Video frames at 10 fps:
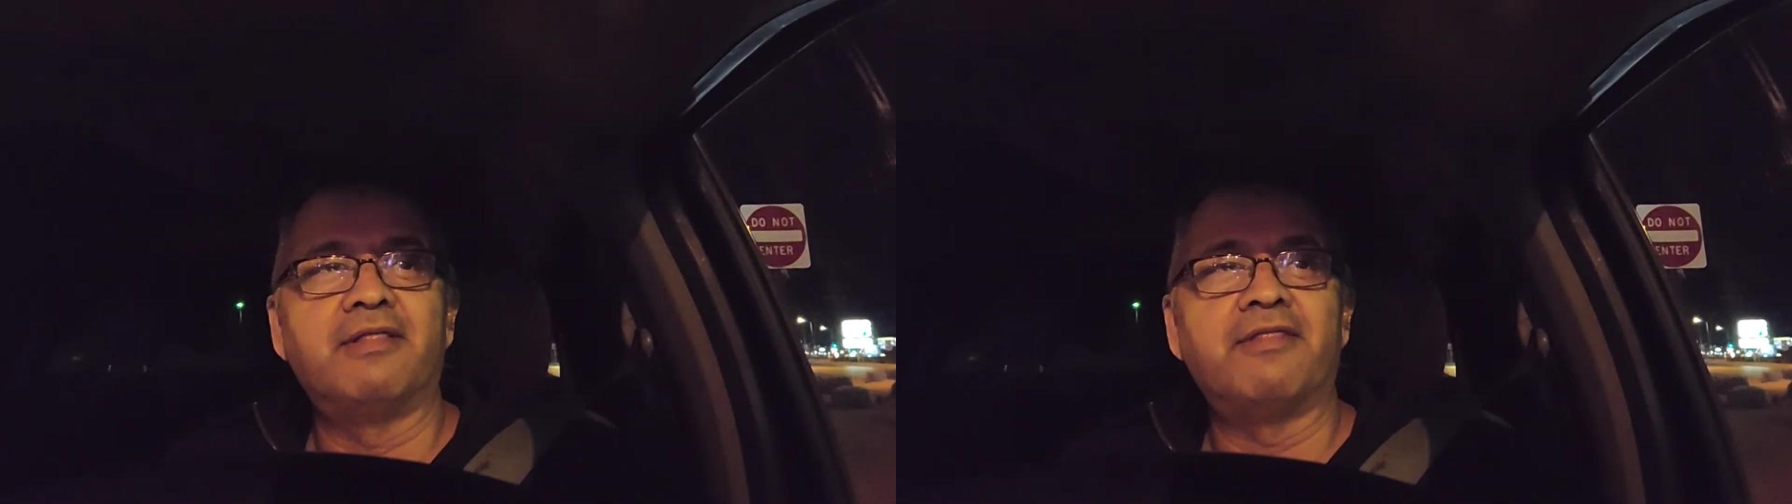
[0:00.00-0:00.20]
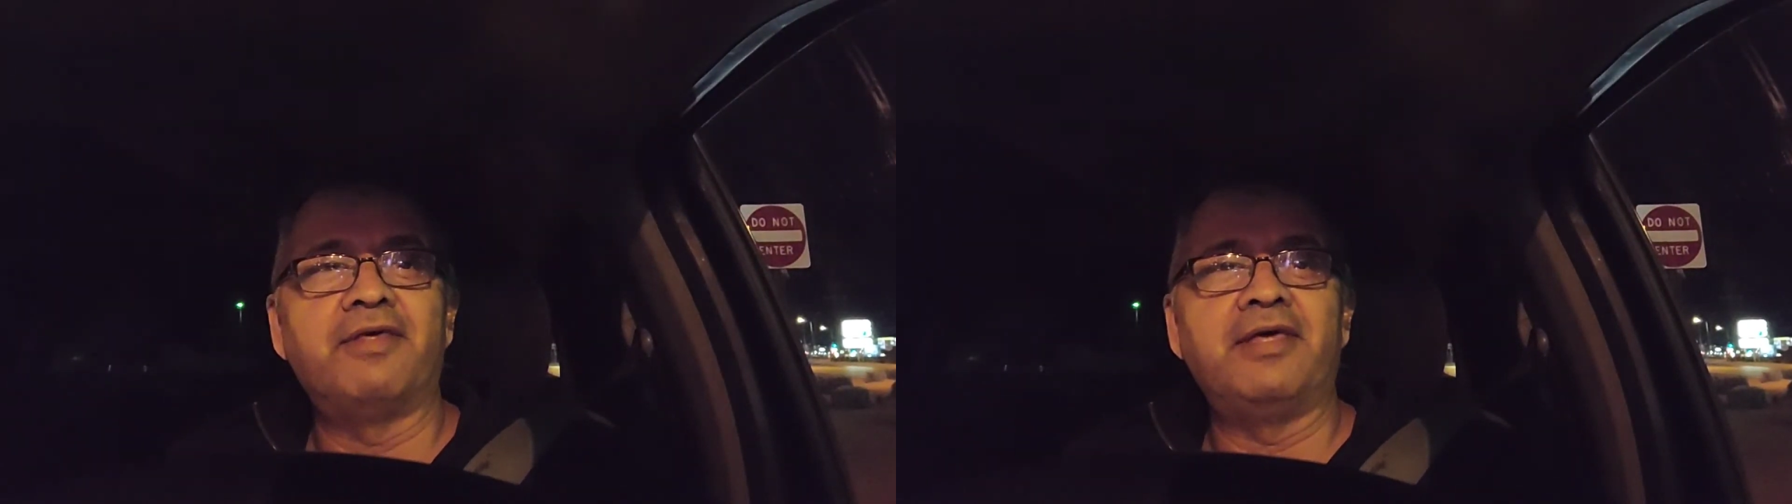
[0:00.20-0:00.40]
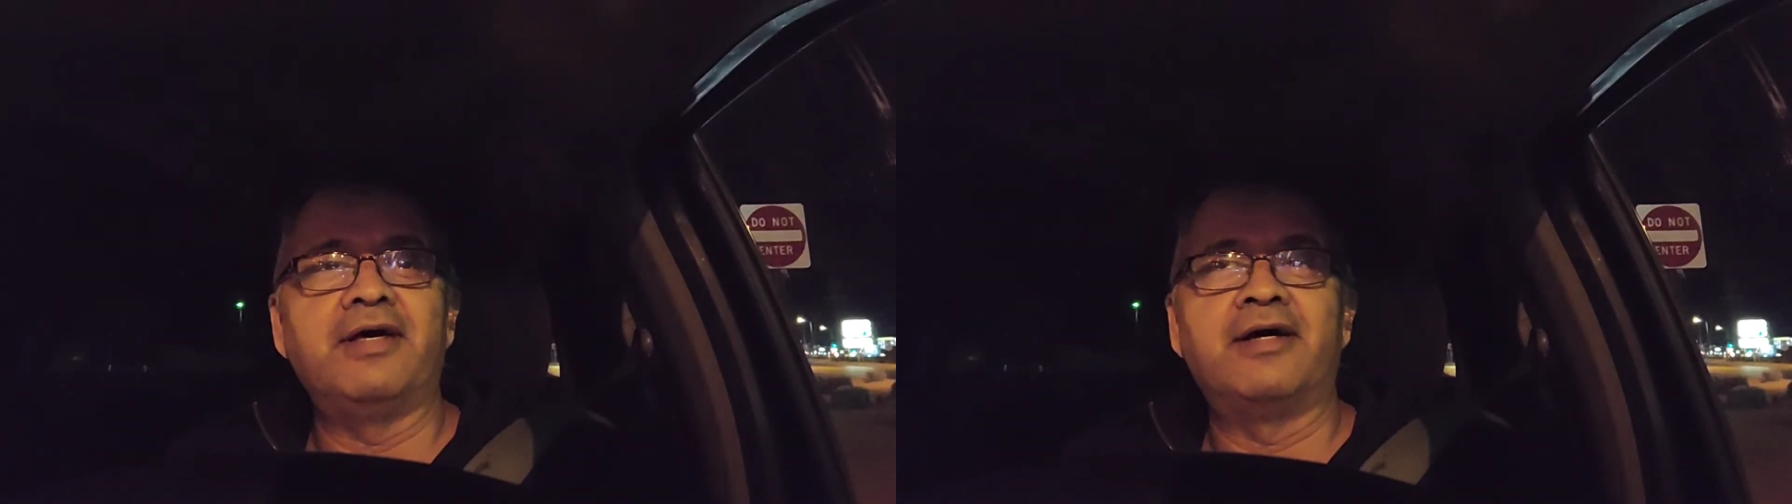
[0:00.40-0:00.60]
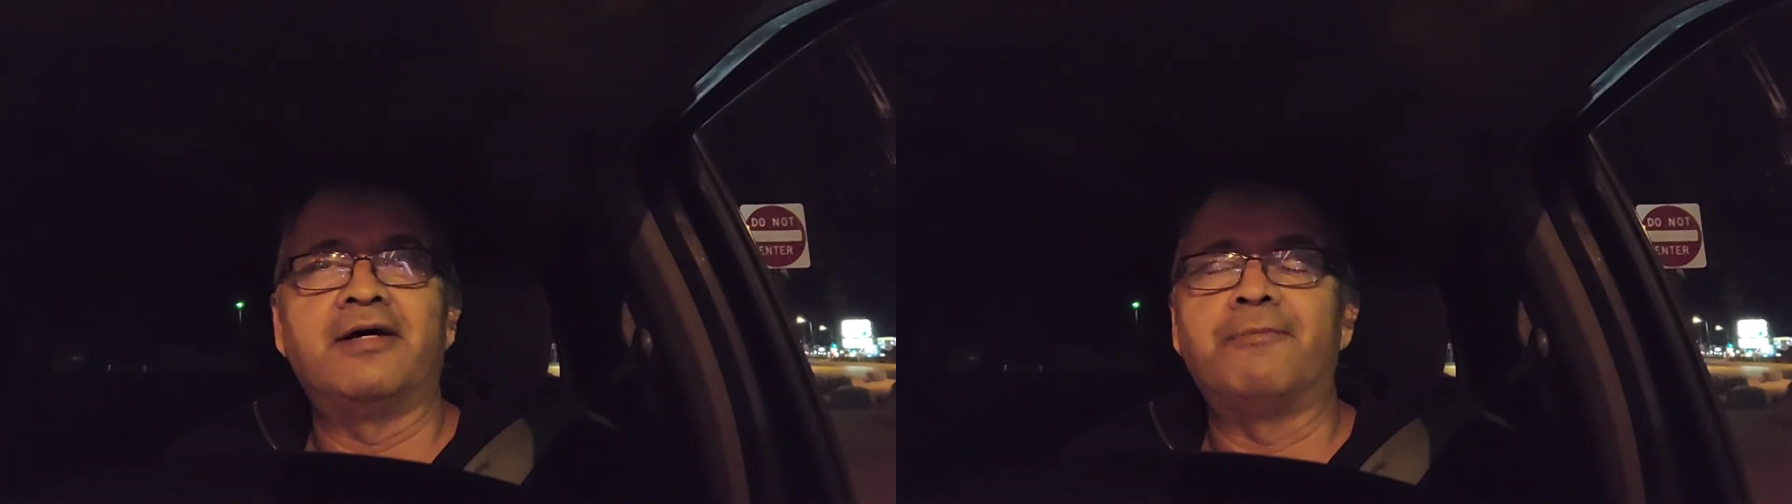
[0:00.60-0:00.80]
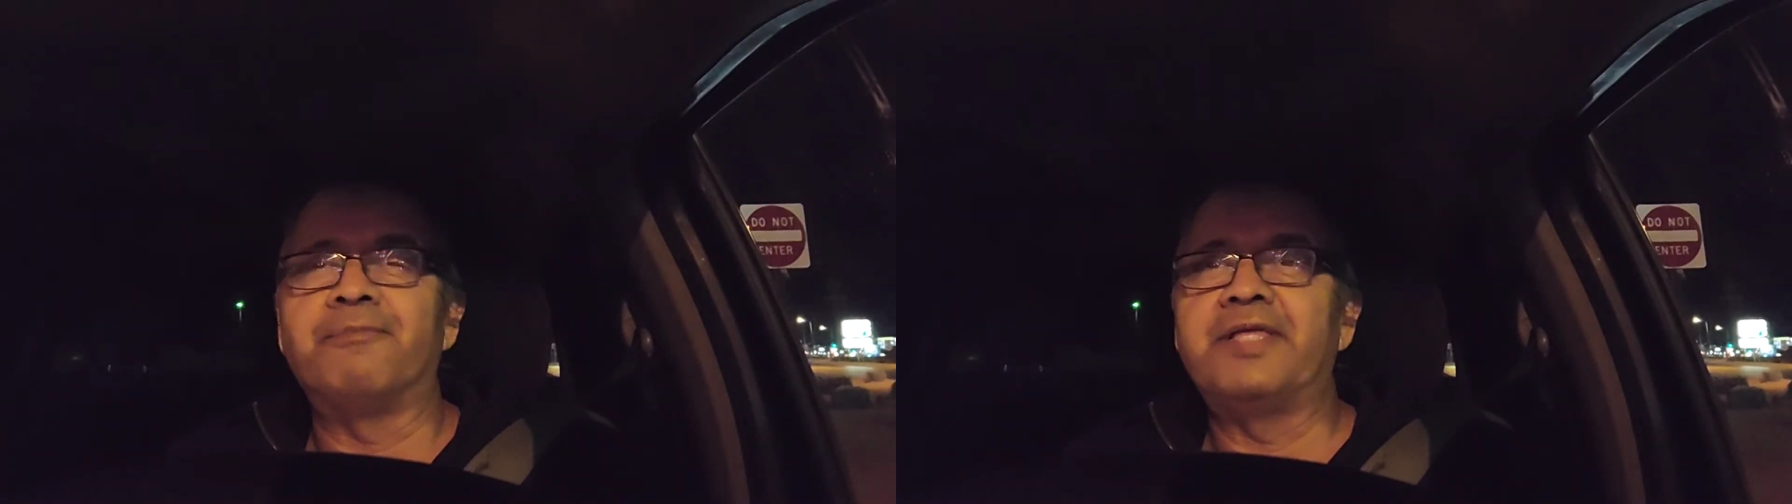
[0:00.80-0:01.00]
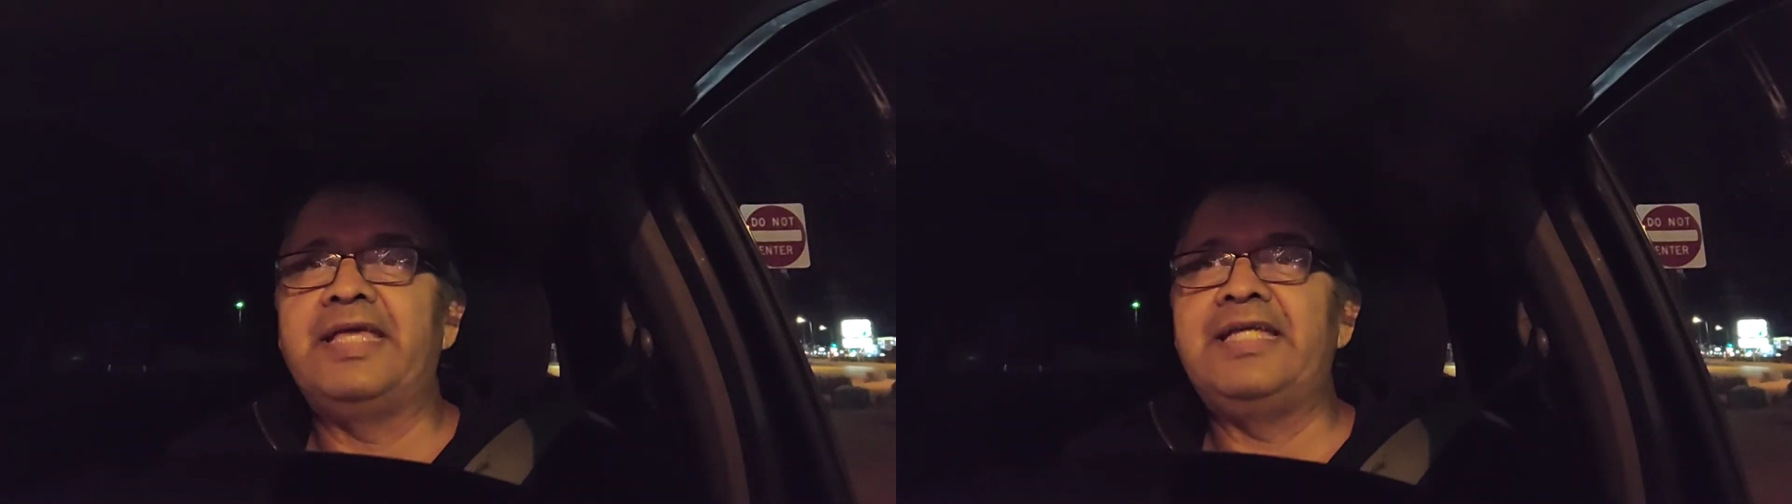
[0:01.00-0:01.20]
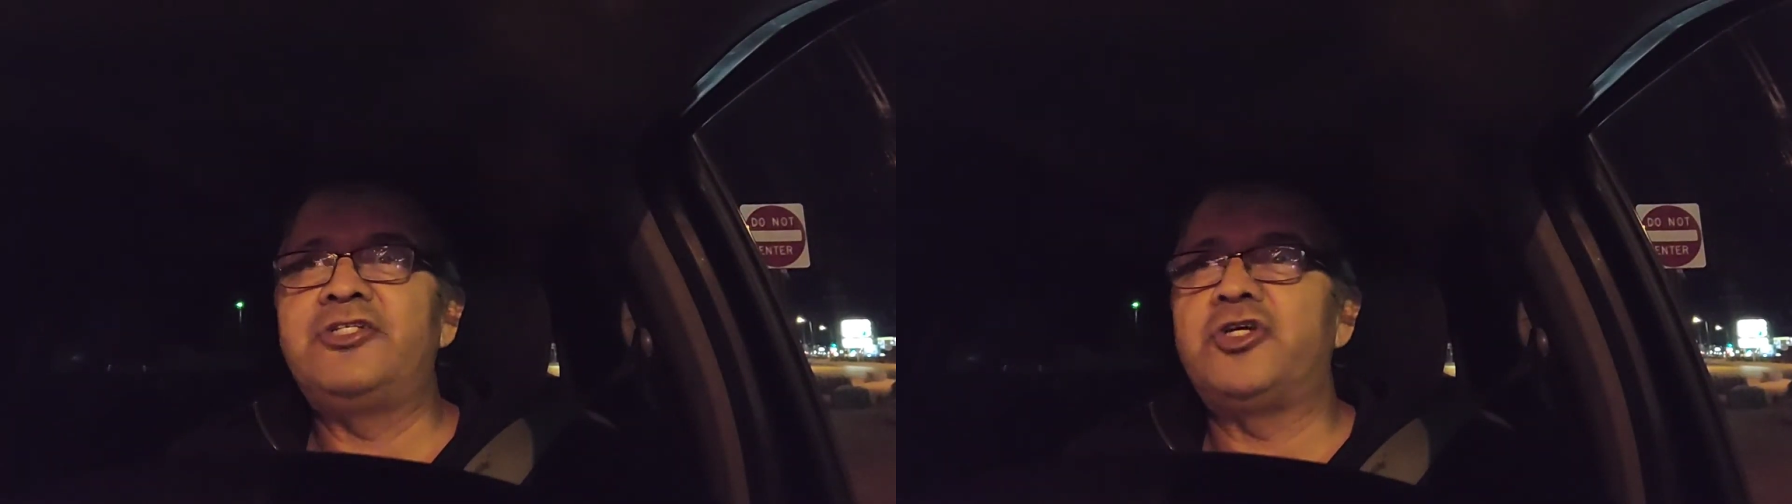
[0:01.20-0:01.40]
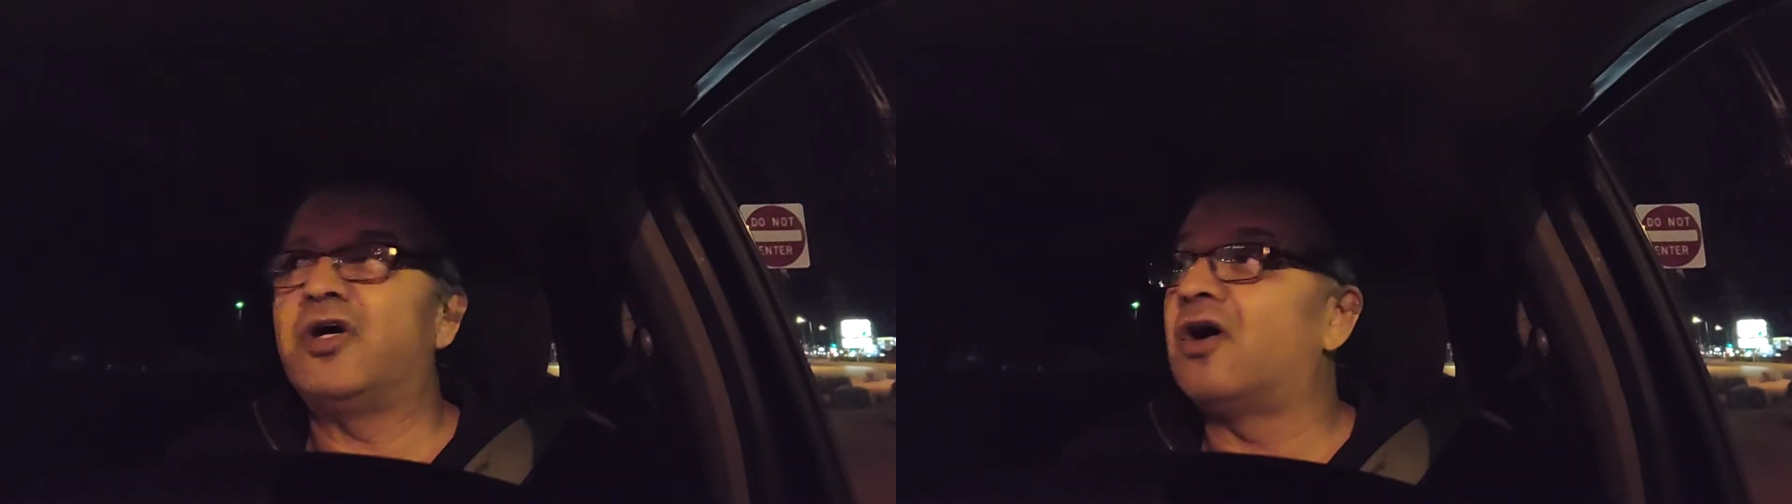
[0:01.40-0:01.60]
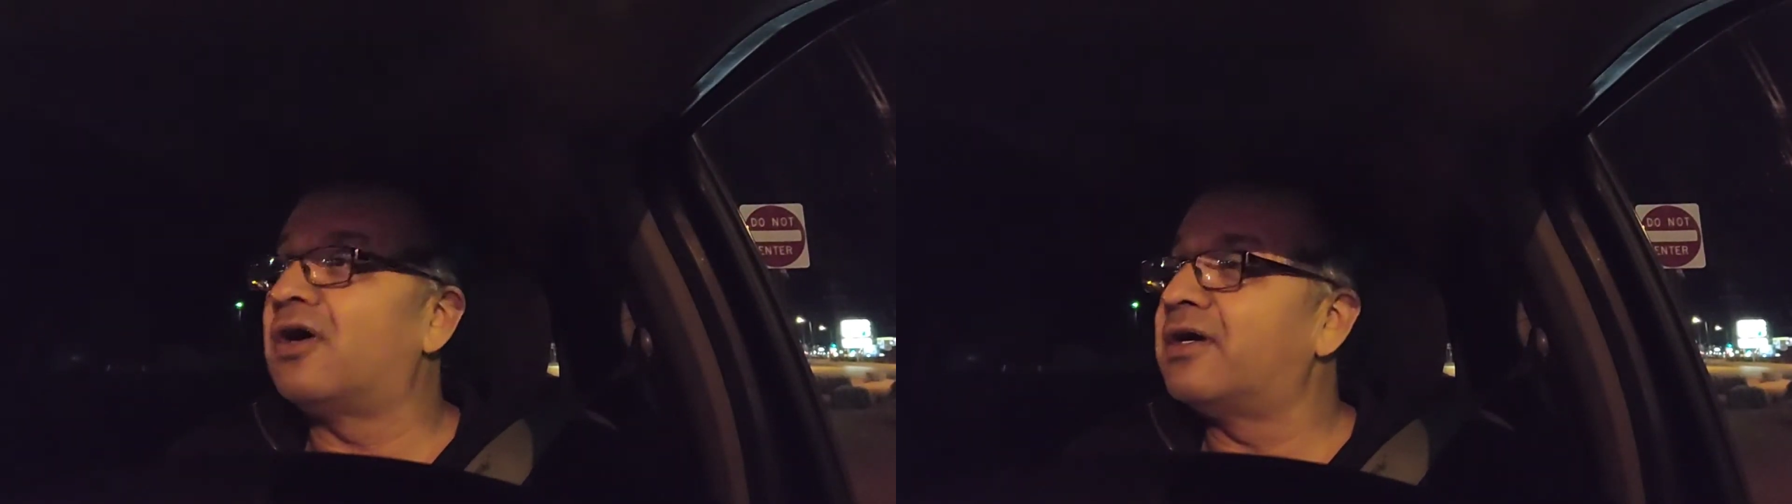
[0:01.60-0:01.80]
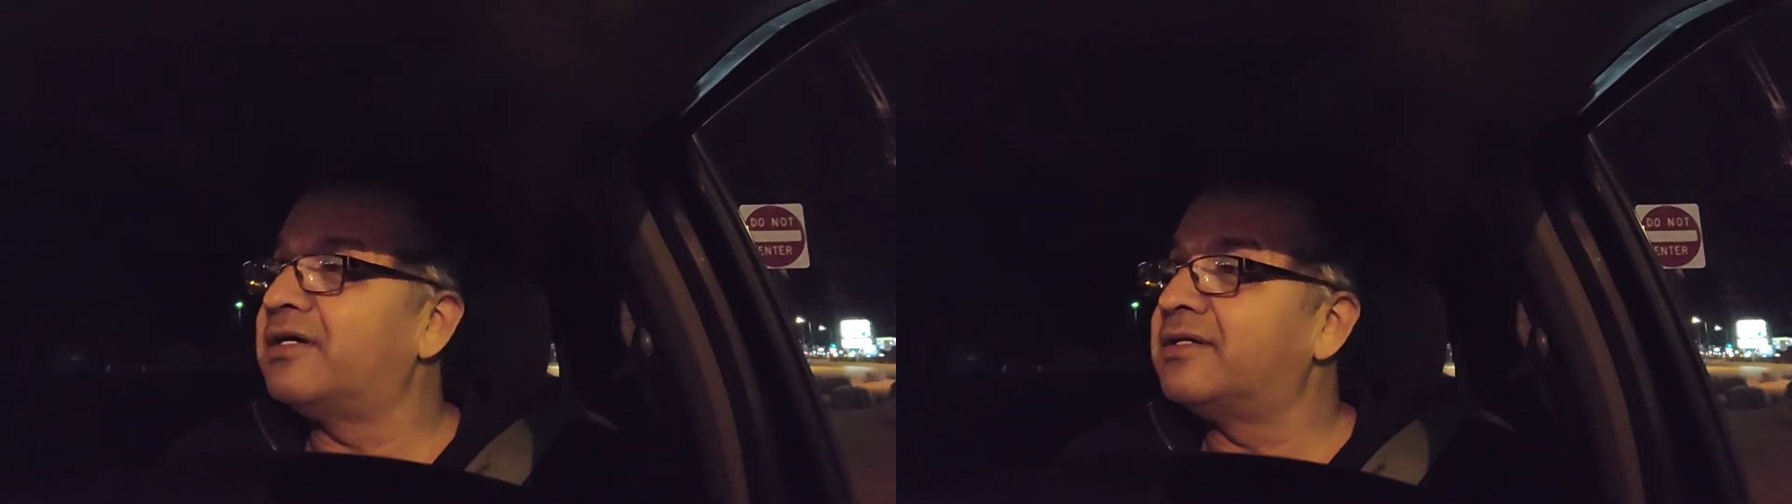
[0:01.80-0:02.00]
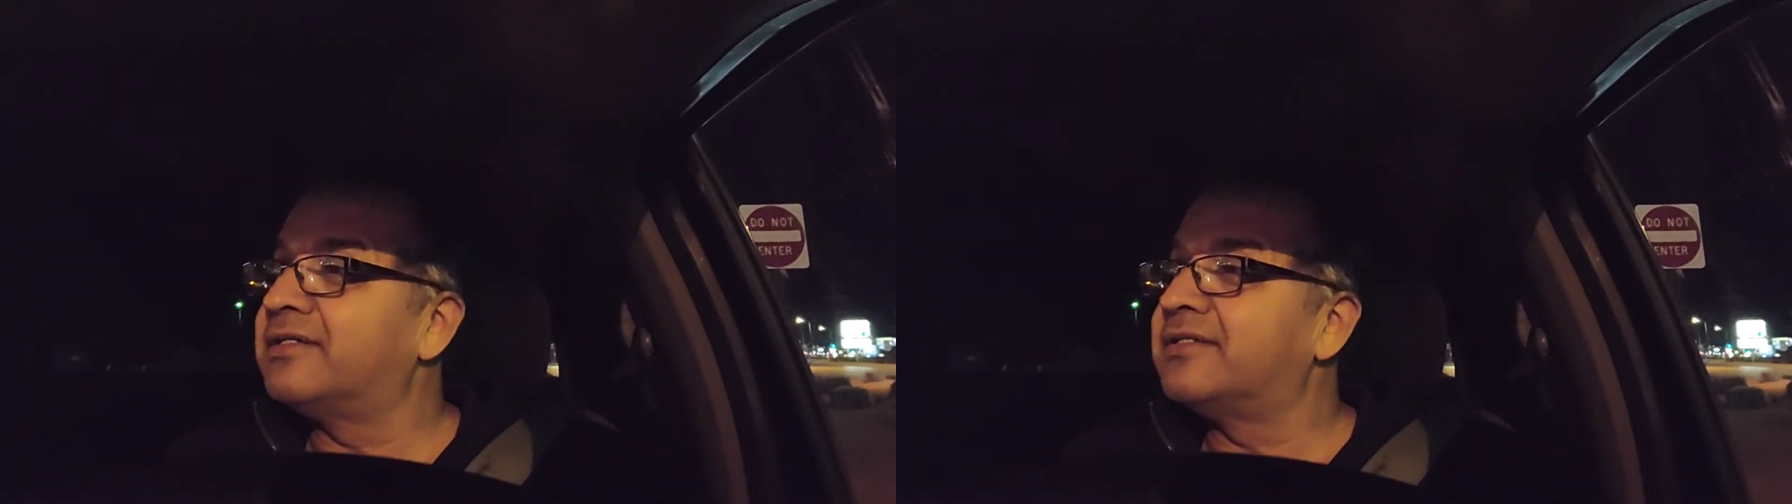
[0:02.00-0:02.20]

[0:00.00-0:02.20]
the EGR,